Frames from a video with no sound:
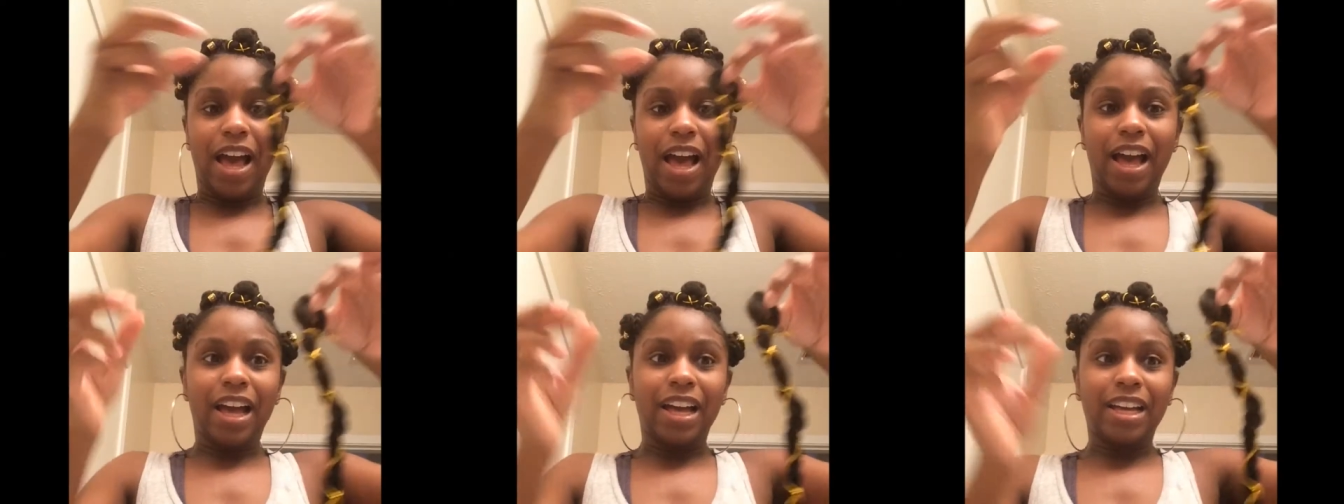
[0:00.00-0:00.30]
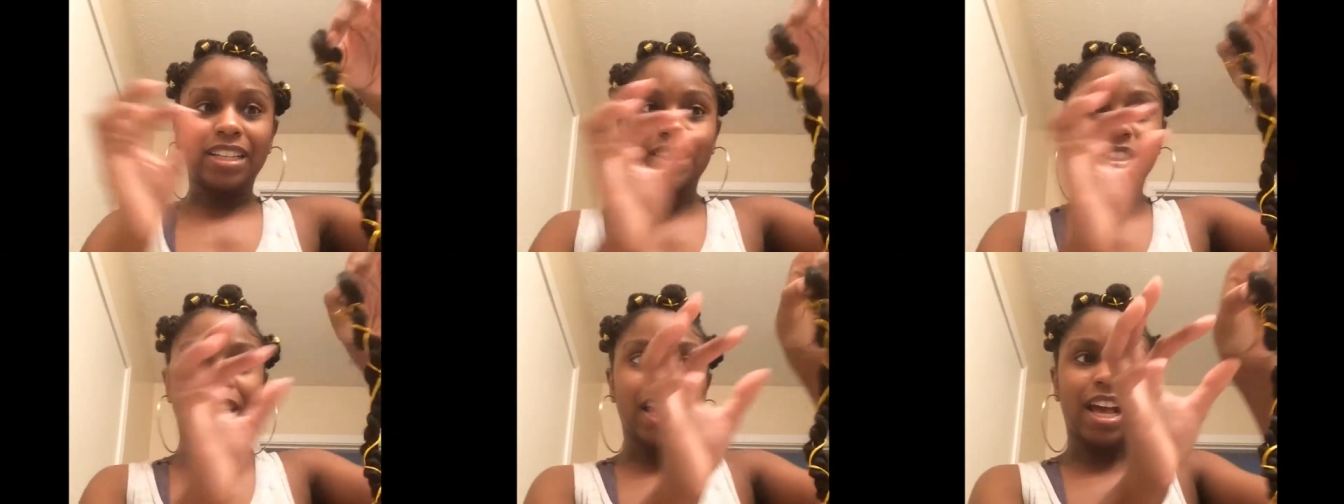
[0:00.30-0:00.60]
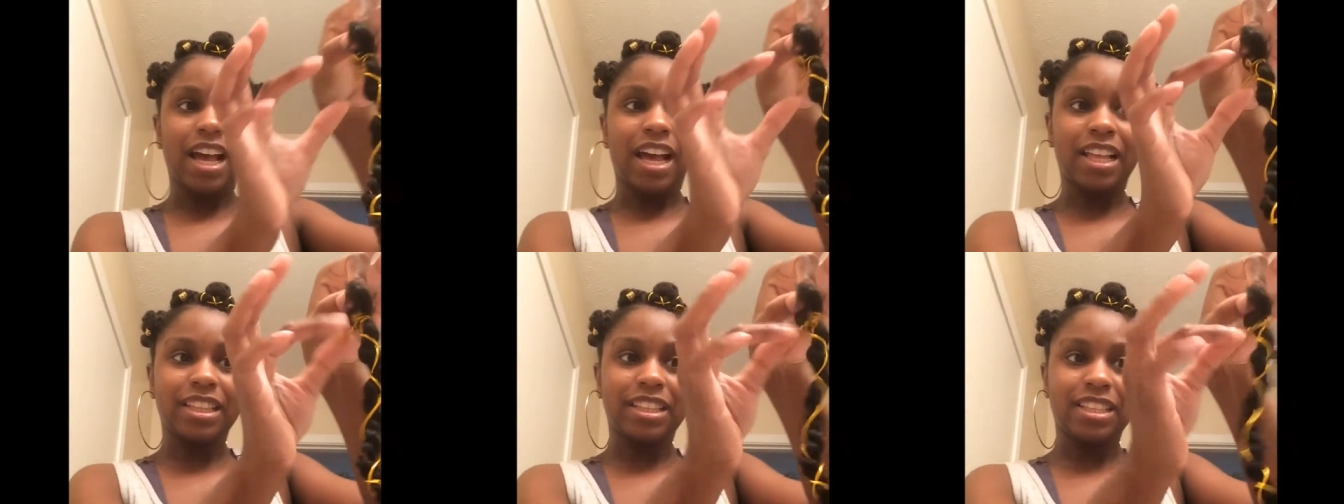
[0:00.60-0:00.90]
I
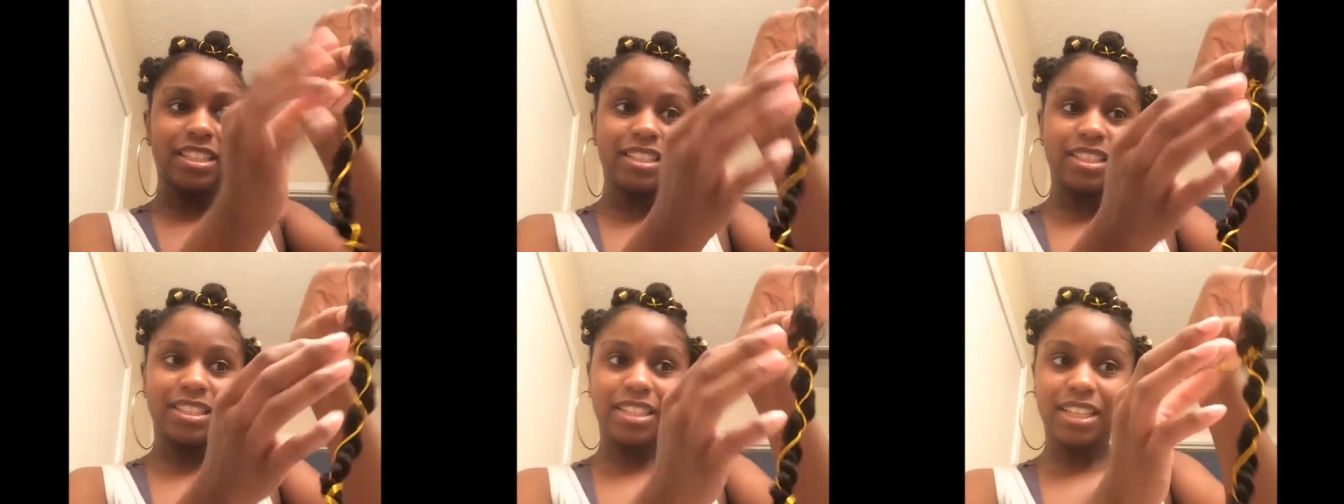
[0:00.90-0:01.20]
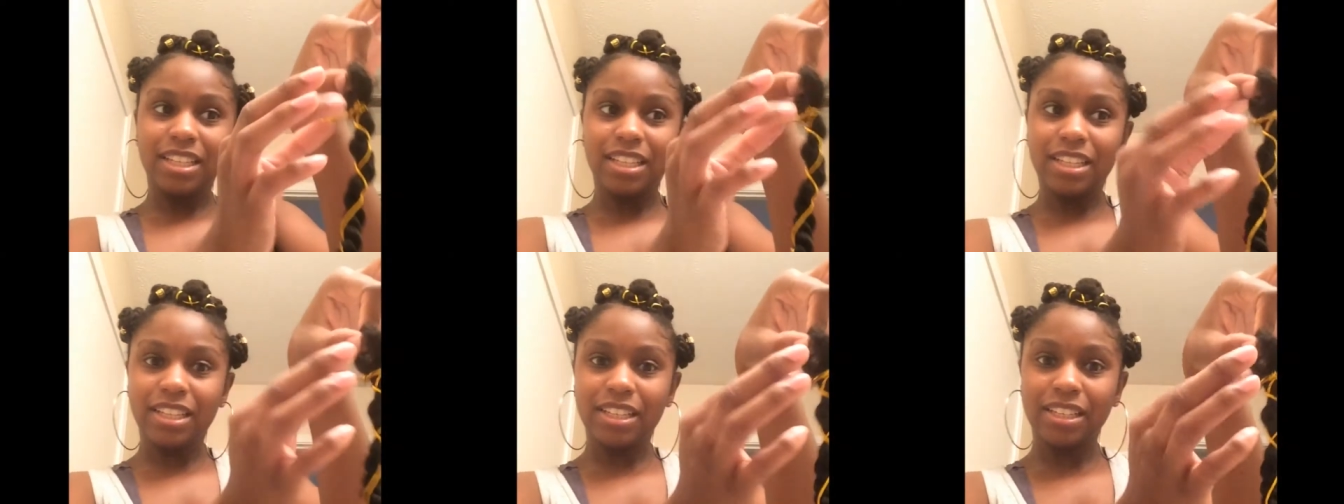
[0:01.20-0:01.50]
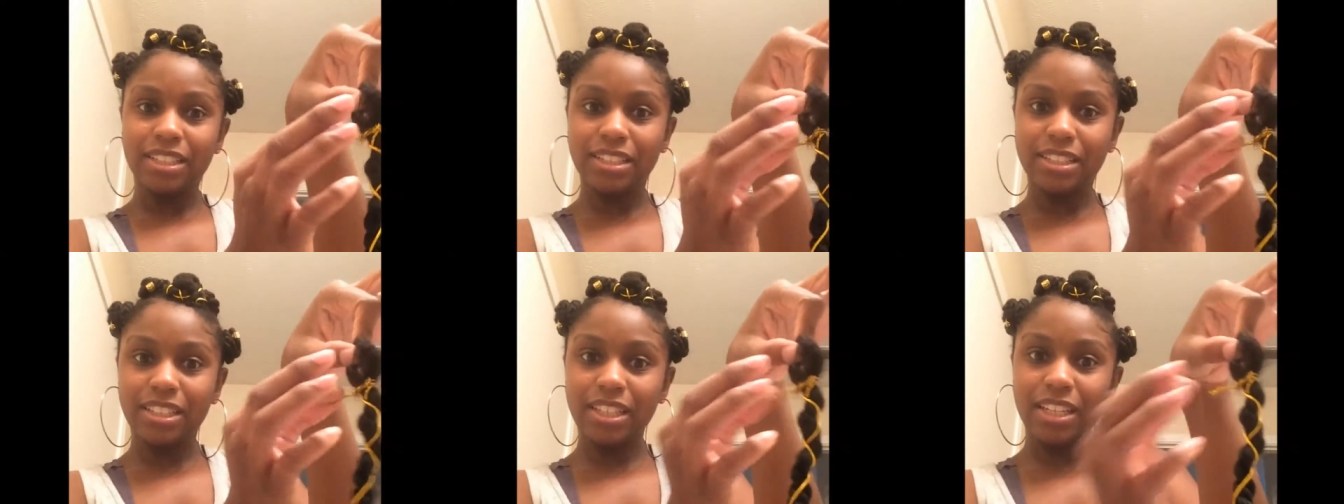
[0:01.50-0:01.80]
tied this
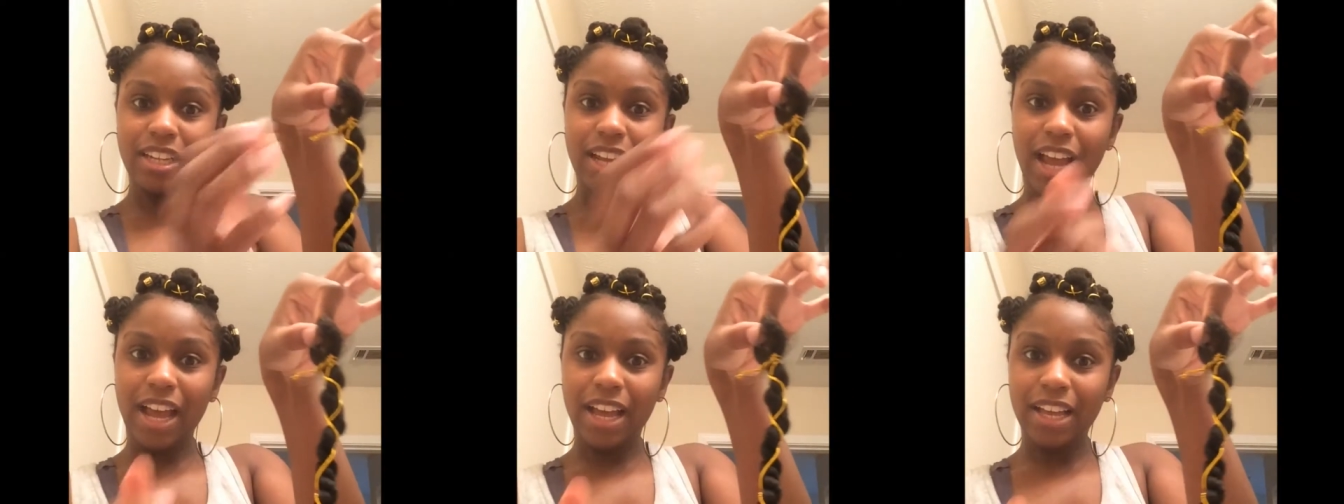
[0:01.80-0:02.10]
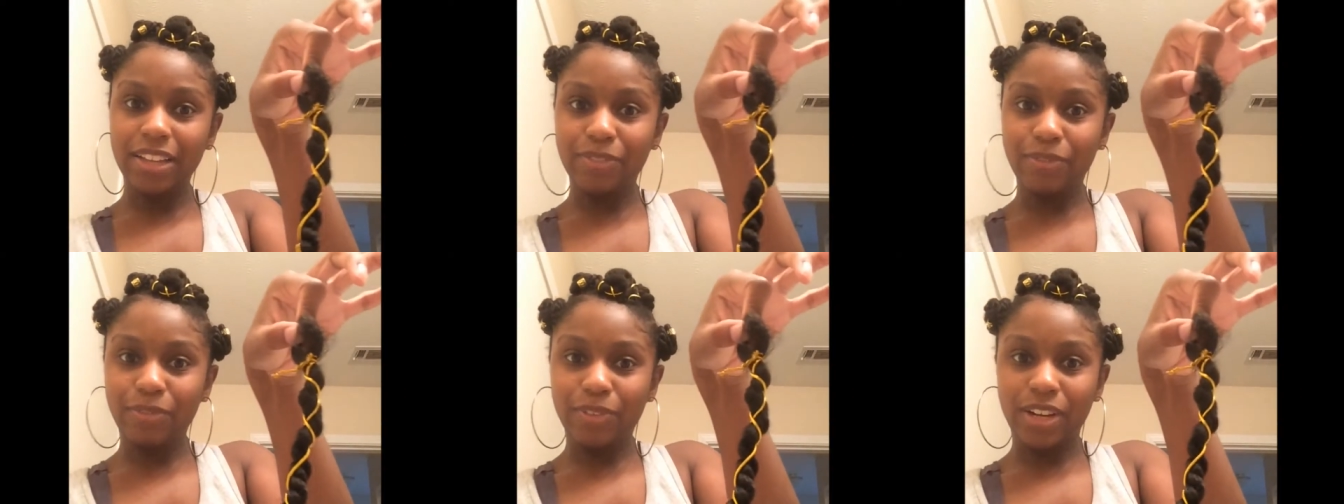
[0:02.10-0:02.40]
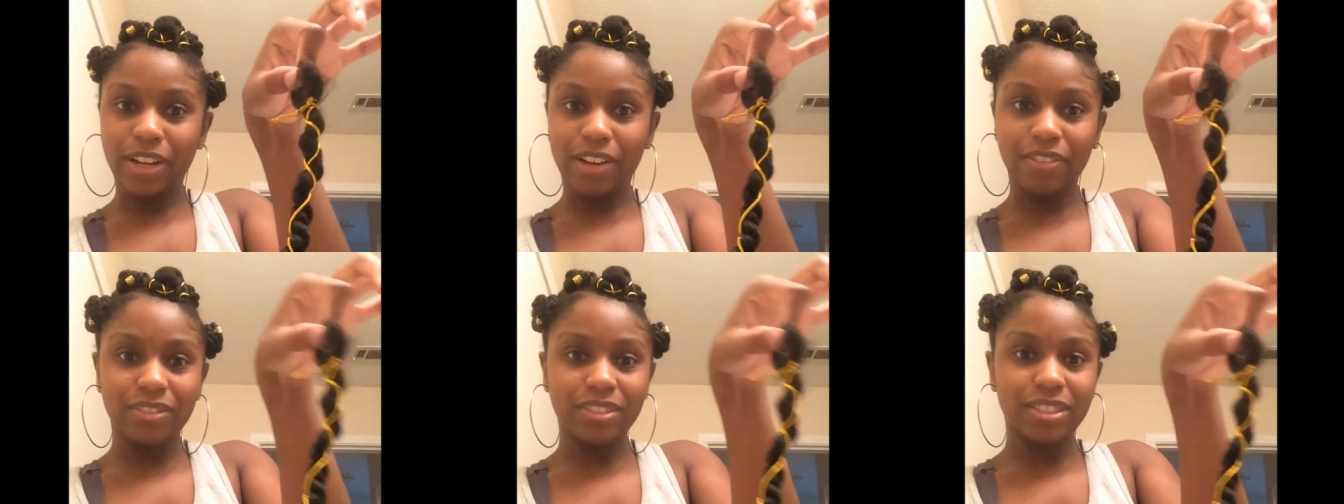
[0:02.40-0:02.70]
to knot
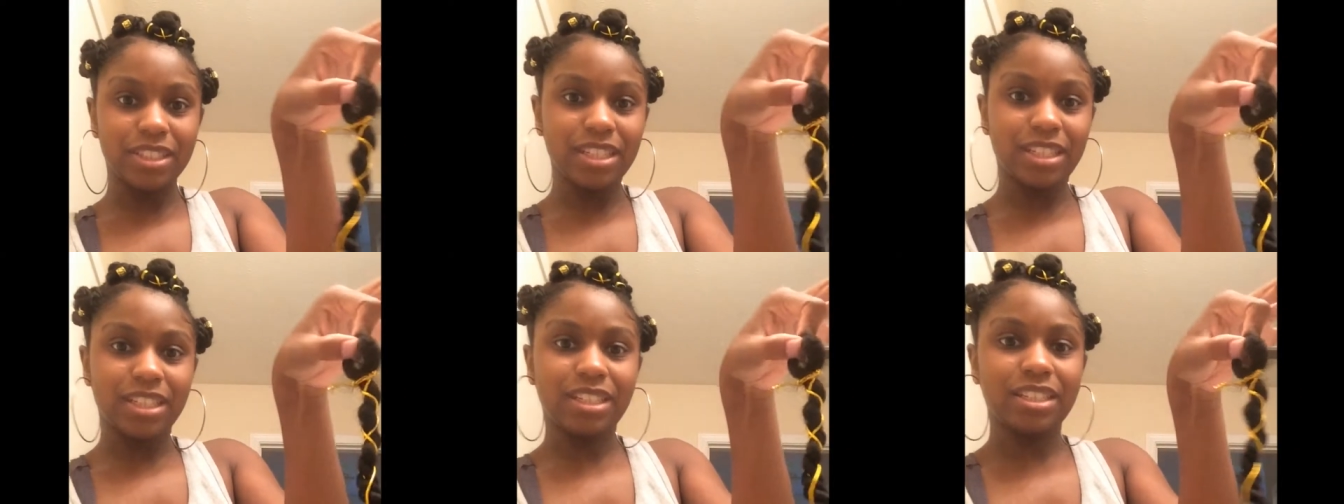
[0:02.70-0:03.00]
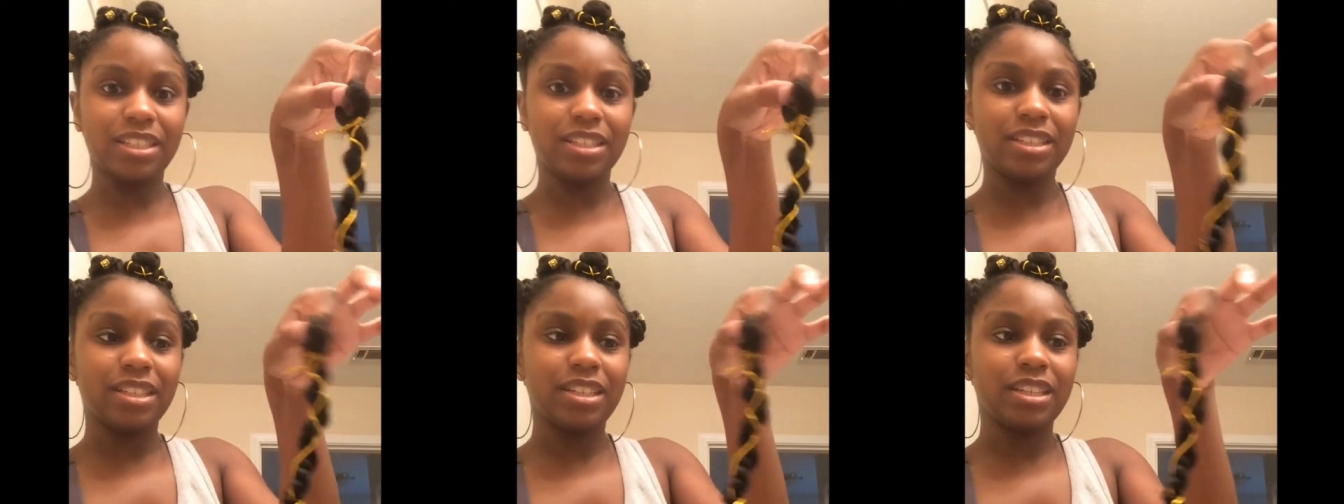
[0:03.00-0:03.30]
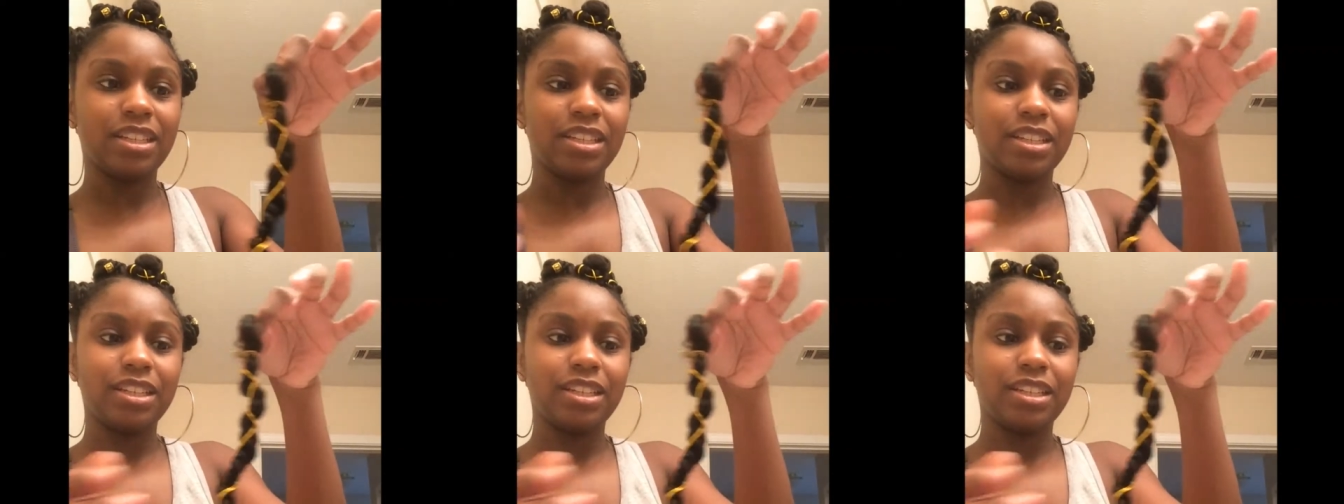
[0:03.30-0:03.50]
when I was done.